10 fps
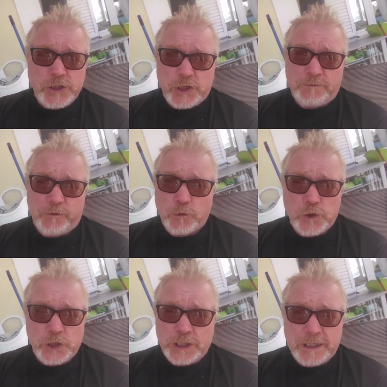
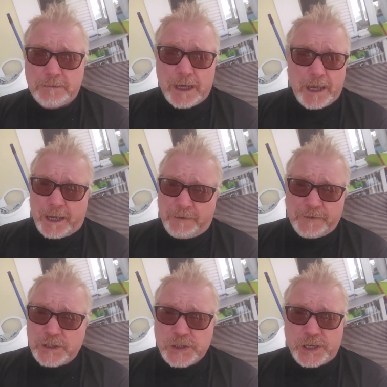unfortunately. If
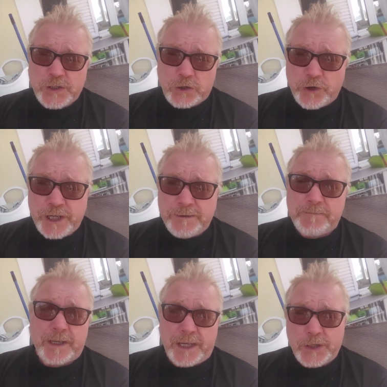he says
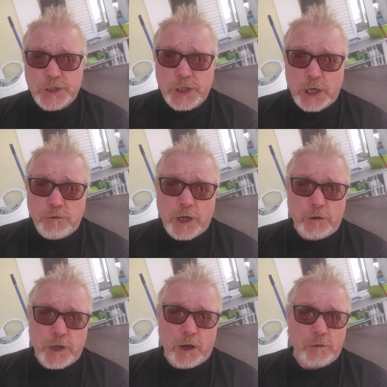green, it's go,
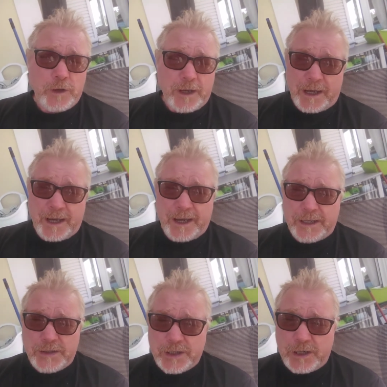go, go.
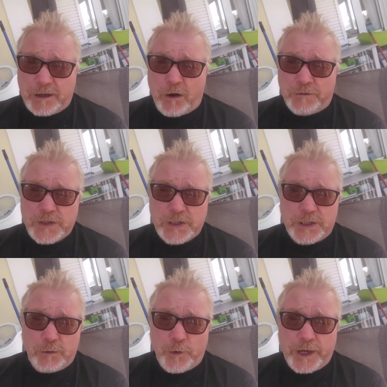And
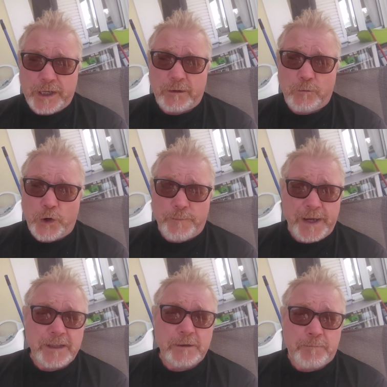obviously, we're going to want to
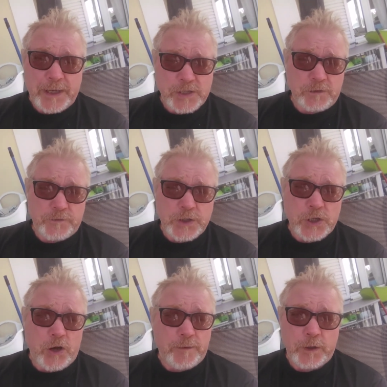make the best of the
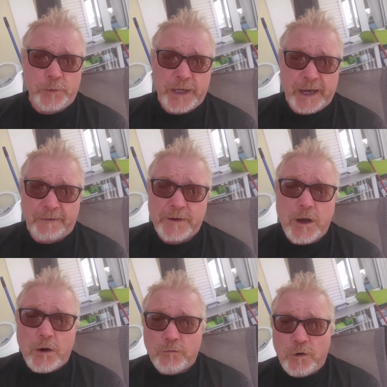time that we have.
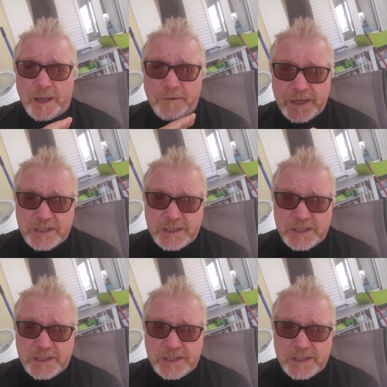Right, that's